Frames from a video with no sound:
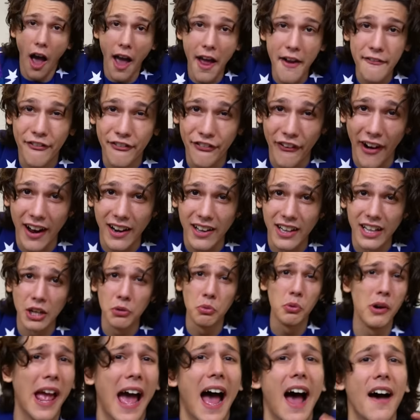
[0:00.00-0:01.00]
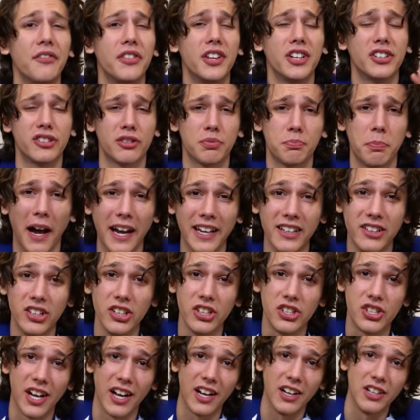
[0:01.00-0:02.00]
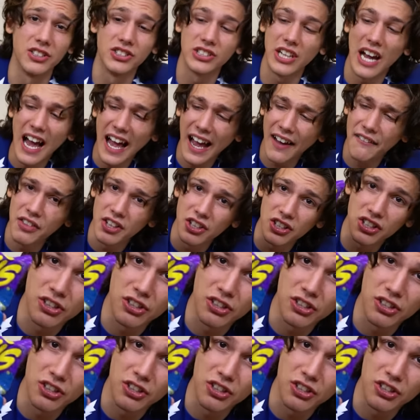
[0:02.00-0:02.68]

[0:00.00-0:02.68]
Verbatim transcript: And finally, we had the spicy challenge. I had the